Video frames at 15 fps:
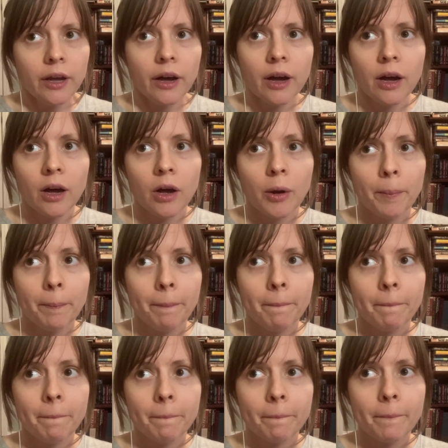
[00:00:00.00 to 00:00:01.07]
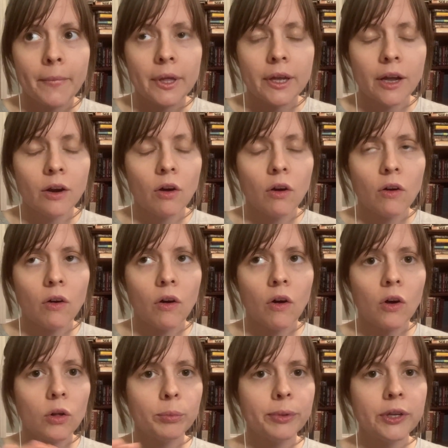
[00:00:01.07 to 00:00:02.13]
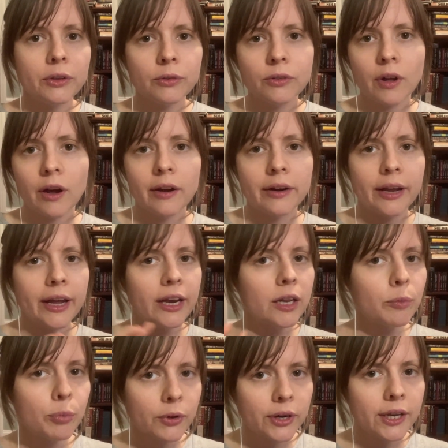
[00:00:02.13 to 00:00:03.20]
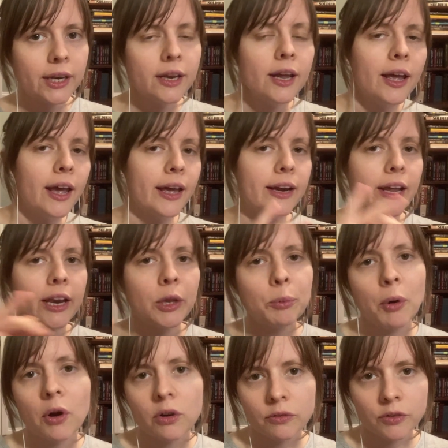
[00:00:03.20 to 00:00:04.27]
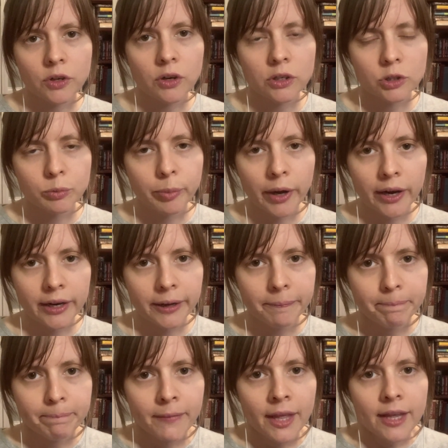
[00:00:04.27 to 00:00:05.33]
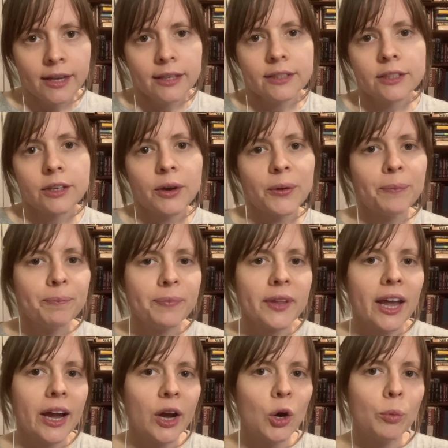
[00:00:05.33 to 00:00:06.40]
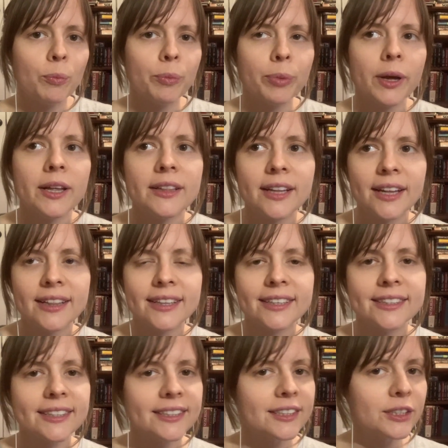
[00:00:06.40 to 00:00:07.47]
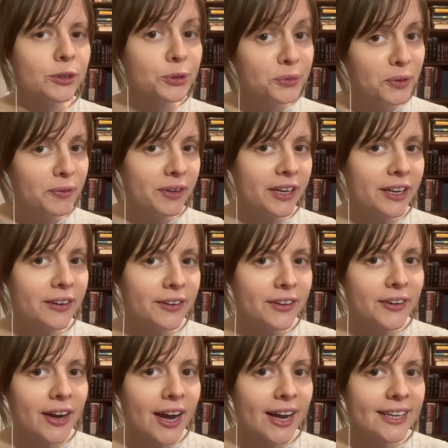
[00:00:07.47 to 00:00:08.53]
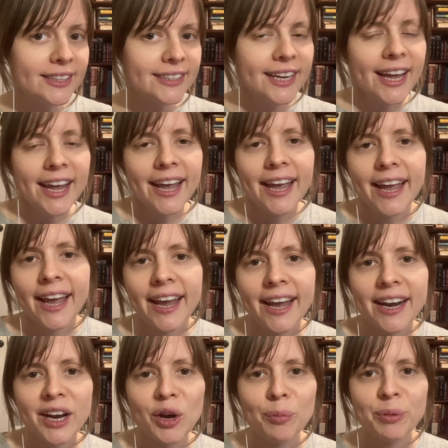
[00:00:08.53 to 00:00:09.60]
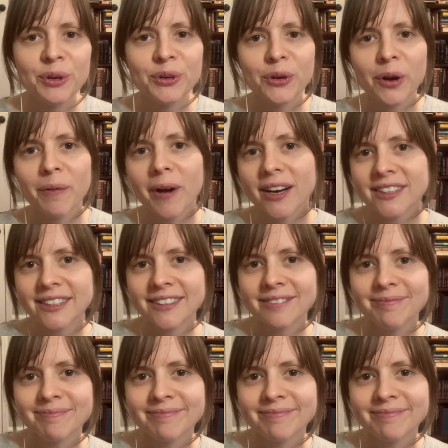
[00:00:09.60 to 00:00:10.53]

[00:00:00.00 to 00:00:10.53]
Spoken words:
can all be used on any breed and any part of the dog's body. So I hope that this is a useful video to you guys, and I hope you enjoy watching.